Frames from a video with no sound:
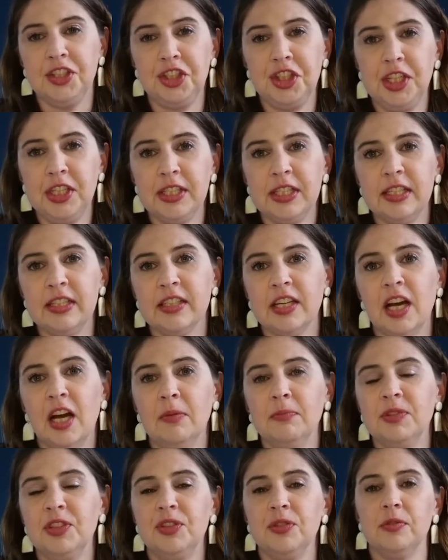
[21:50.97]
Jesus
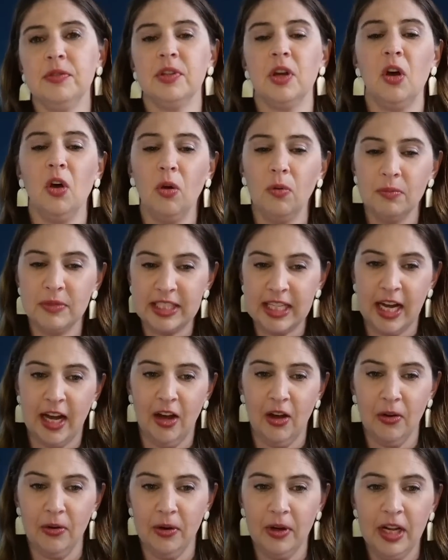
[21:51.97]
comes to his
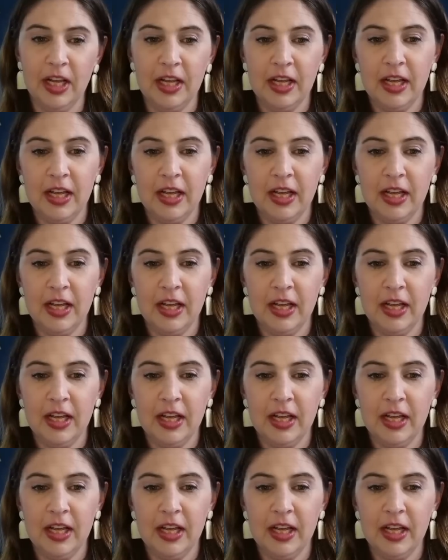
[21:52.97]
hometown.